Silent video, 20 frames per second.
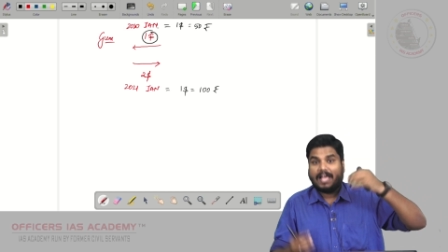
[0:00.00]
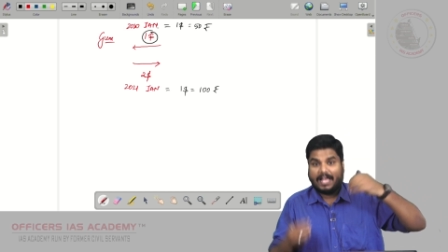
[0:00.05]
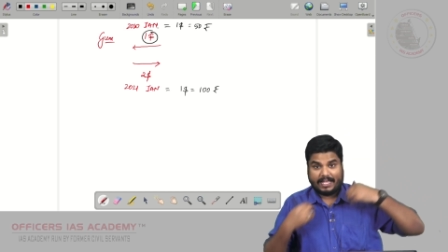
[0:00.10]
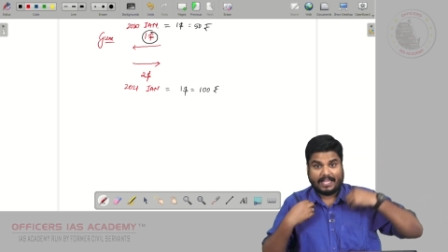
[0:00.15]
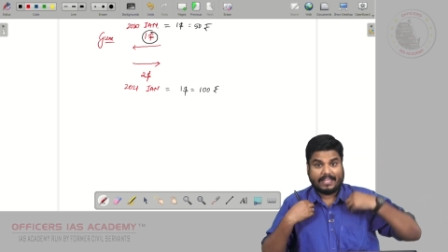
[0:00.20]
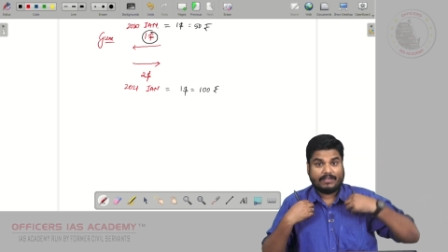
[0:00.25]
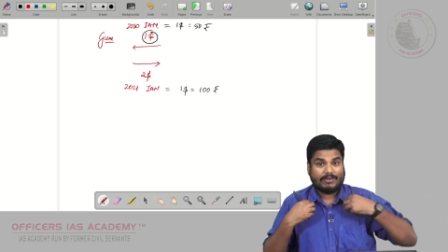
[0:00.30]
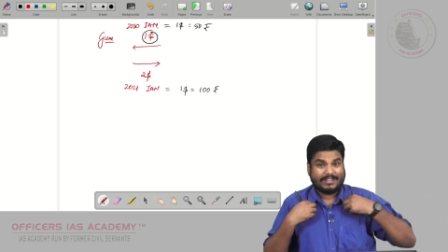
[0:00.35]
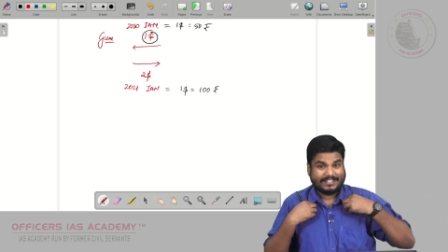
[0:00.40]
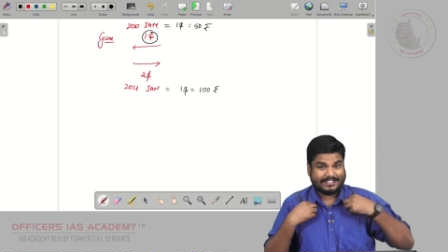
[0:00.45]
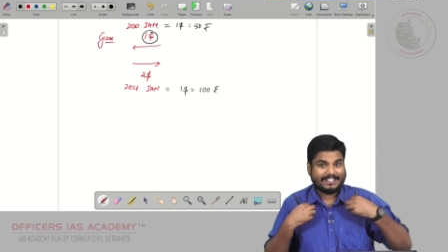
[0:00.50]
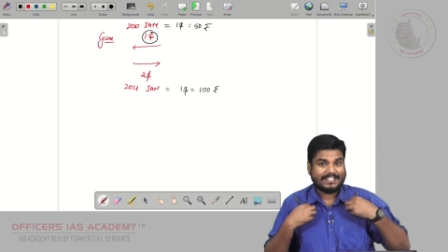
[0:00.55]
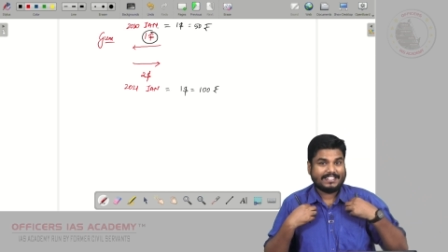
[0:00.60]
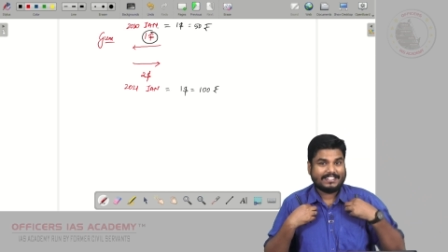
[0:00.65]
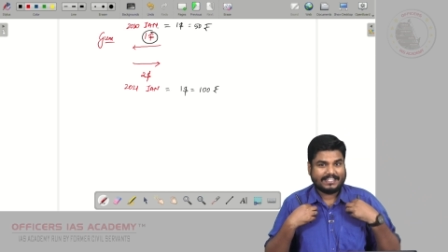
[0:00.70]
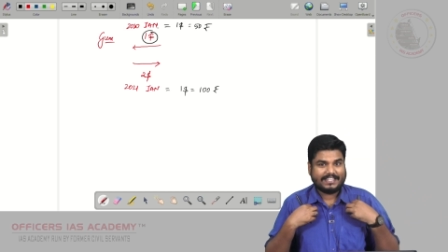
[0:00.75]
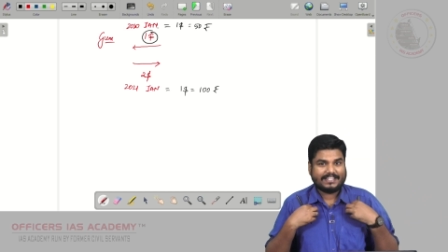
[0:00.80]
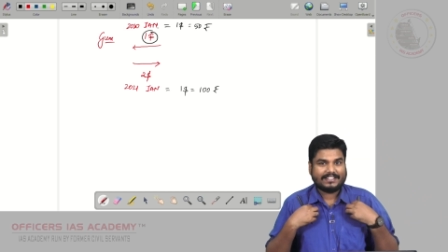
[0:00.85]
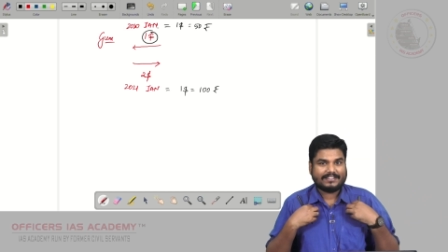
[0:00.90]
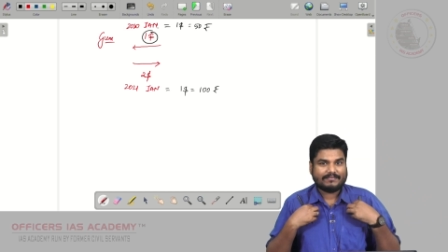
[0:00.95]
I was
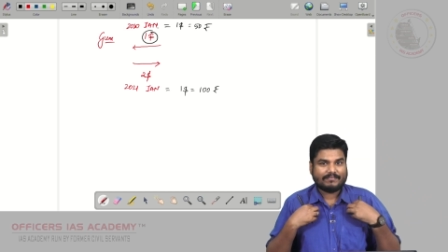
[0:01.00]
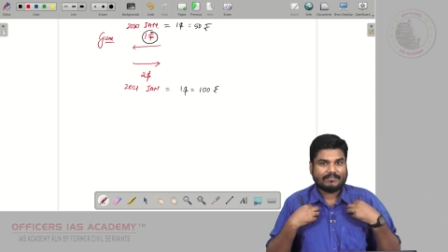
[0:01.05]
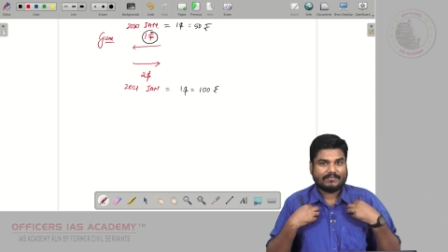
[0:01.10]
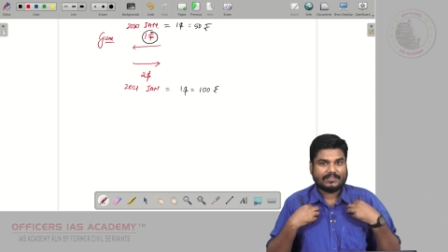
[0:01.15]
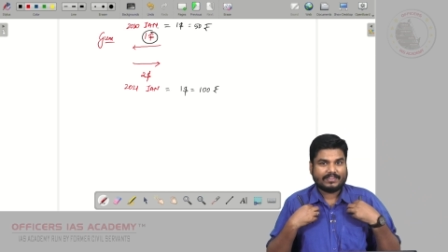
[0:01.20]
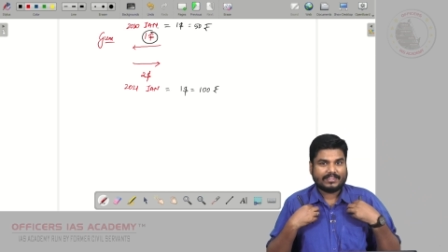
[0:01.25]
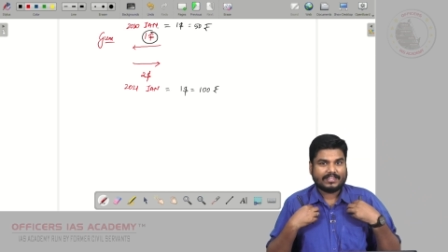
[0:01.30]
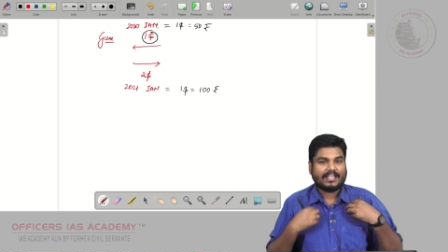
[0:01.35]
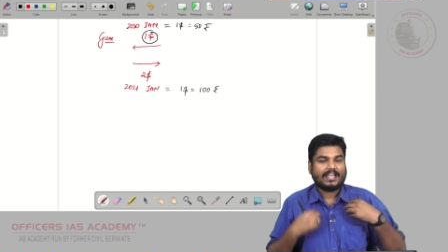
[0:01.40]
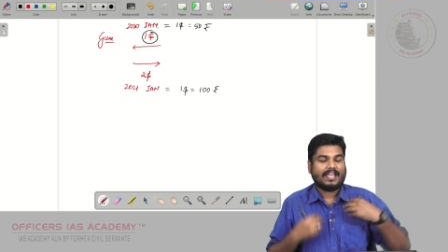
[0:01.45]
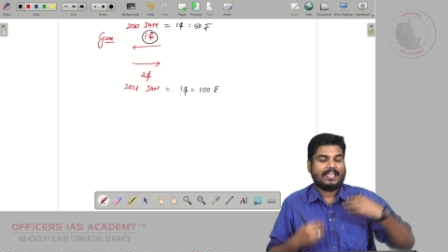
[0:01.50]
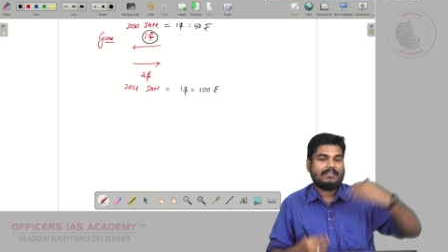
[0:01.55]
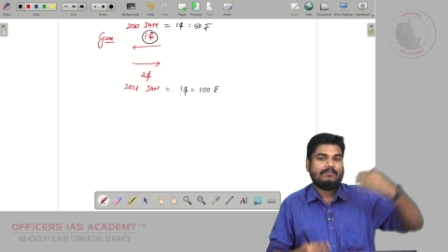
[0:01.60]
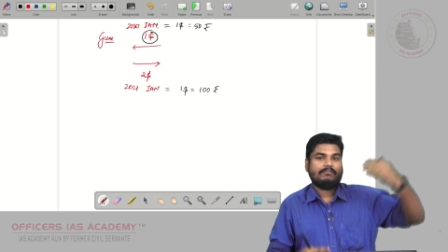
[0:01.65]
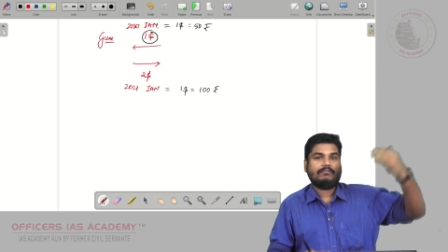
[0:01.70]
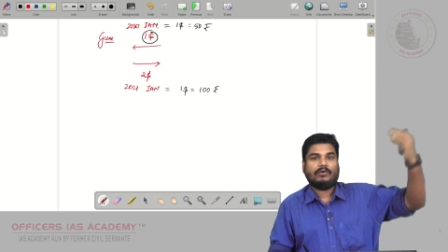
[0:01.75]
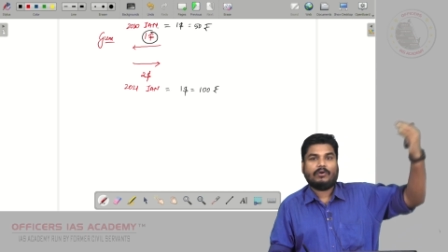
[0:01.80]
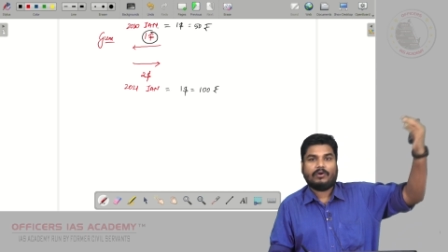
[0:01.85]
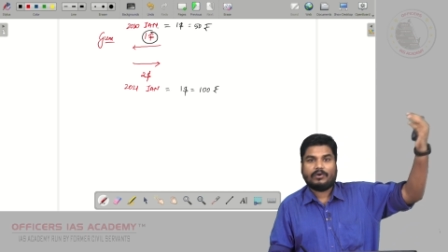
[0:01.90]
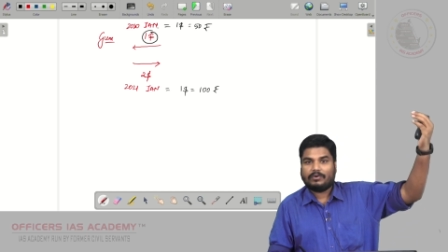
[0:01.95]
thinking, I
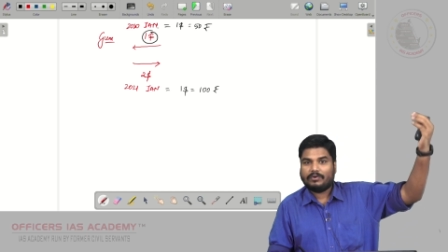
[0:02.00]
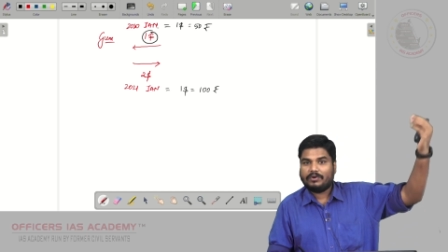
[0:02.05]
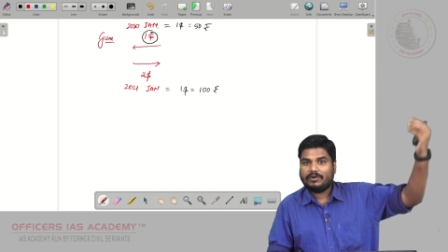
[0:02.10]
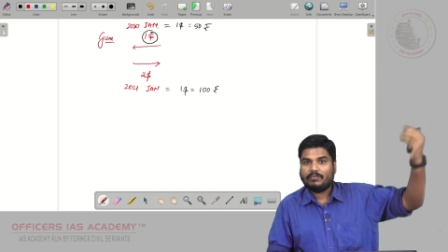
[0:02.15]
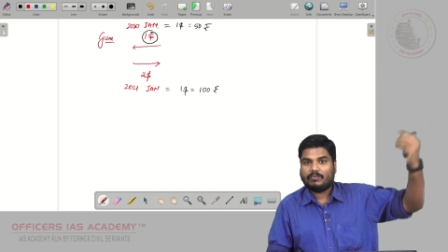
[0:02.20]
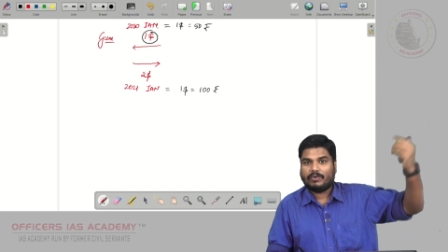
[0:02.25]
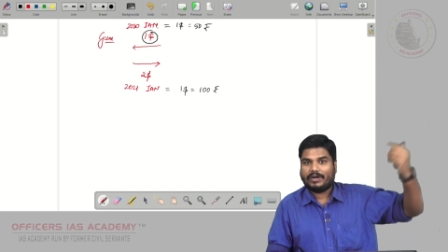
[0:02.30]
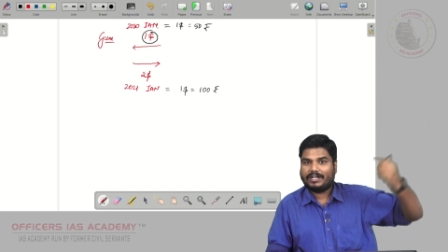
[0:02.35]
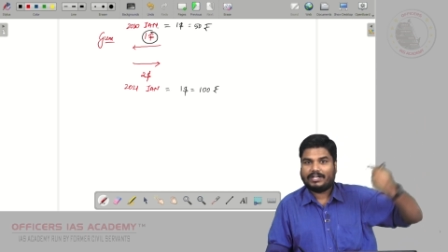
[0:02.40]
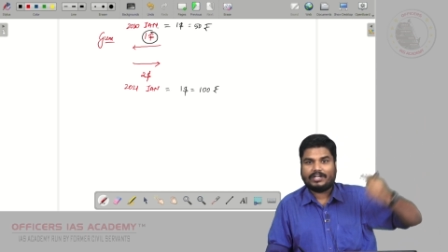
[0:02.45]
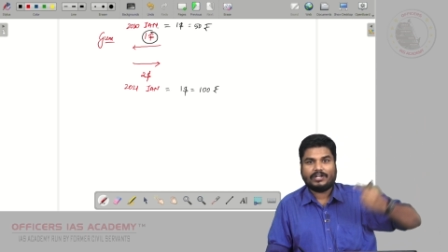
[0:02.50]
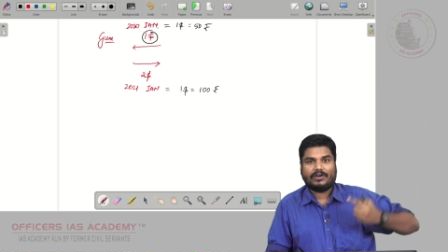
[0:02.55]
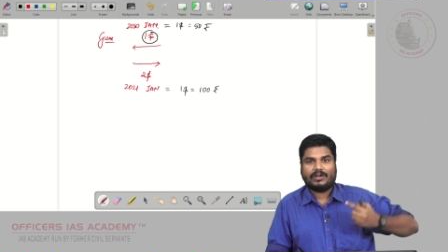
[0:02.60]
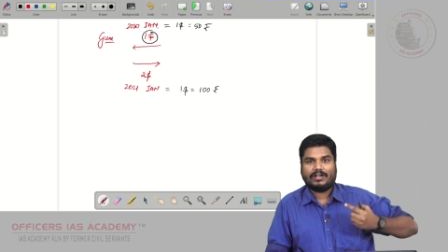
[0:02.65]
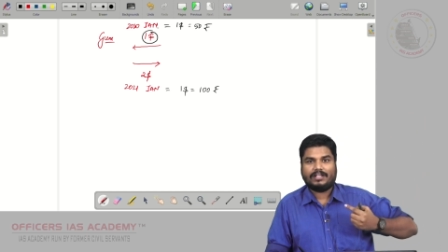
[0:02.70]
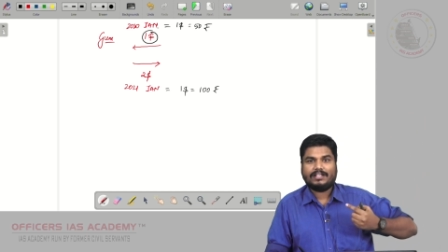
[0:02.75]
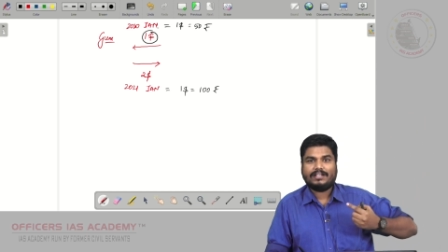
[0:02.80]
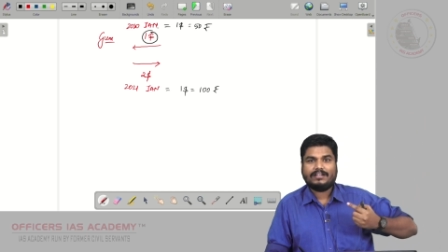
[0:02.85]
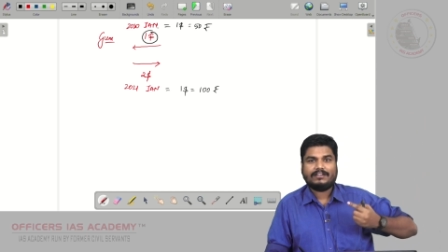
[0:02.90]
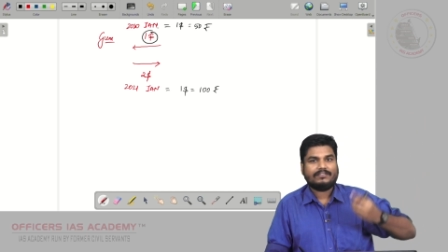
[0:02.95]
borrowed
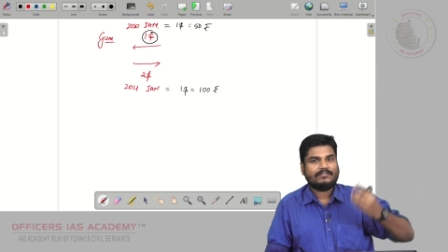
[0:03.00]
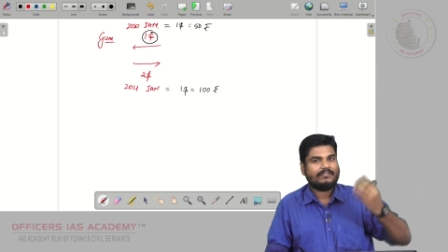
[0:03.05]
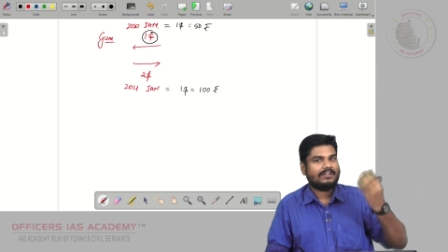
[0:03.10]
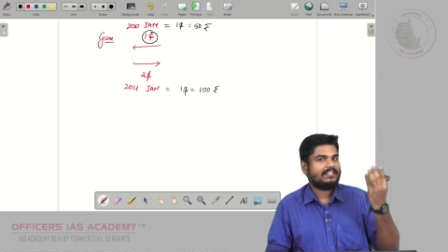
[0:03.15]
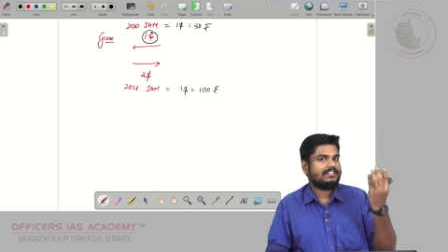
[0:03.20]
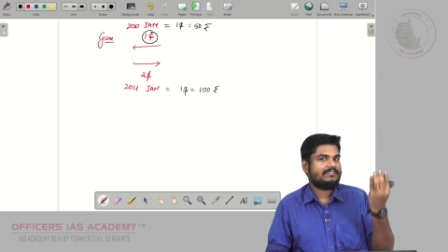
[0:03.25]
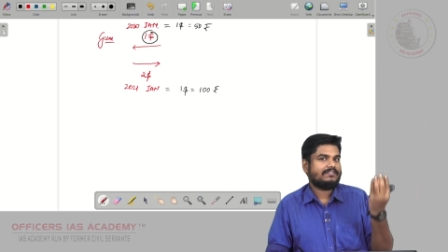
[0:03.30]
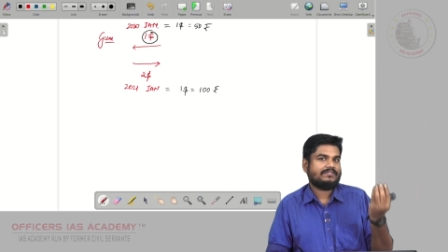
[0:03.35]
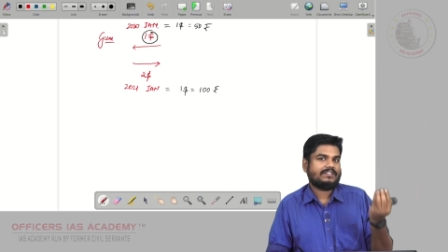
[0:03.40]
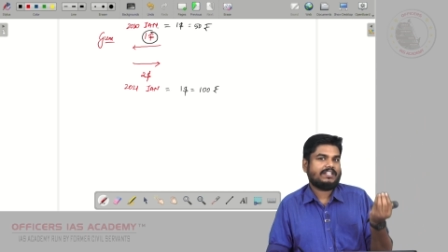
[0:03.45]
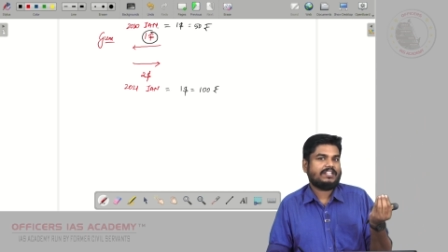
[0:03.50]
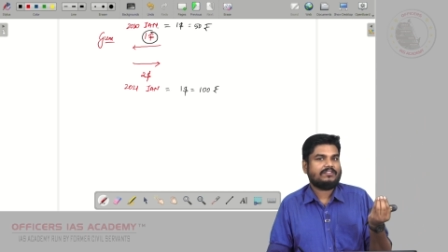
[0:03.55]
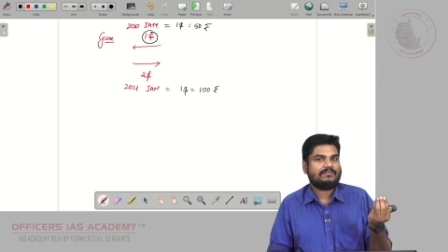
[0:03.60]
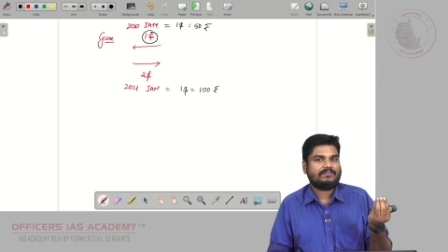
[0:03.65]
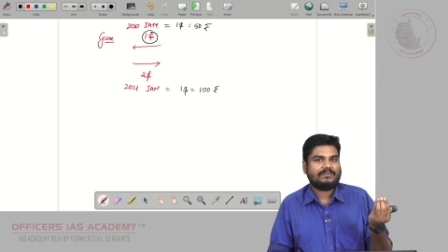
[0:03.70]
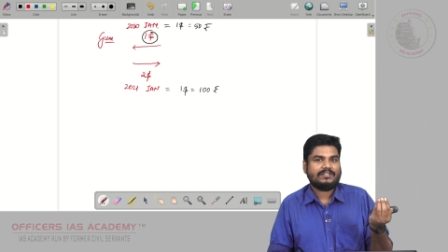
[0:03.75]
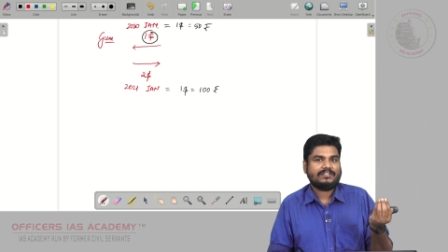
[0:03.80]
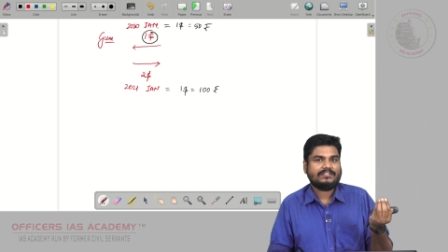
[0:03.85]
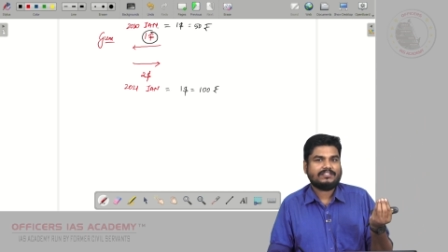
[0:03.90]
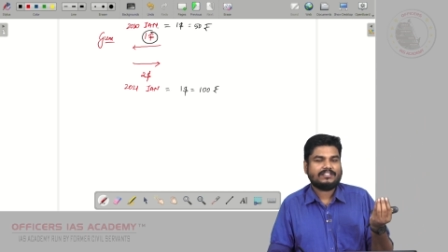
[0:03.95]
$1 worth 50
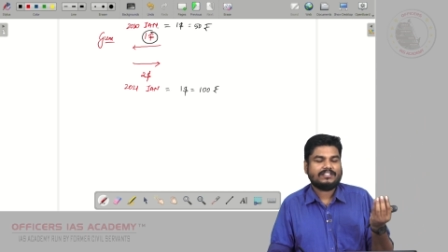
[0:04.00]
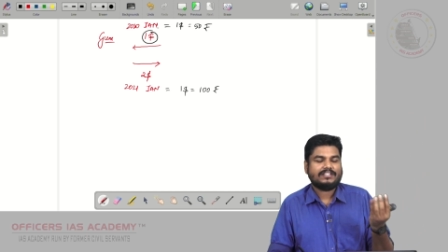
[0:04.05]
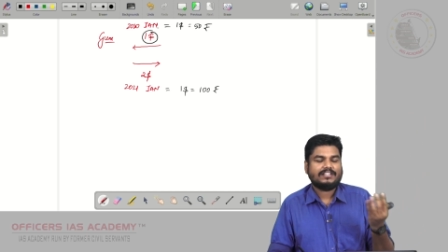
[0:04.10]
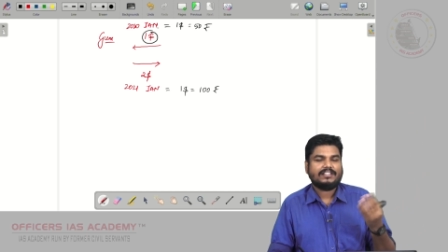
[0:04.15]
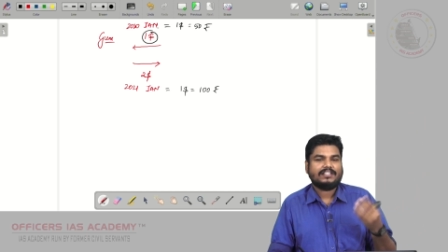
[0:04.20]
rupees.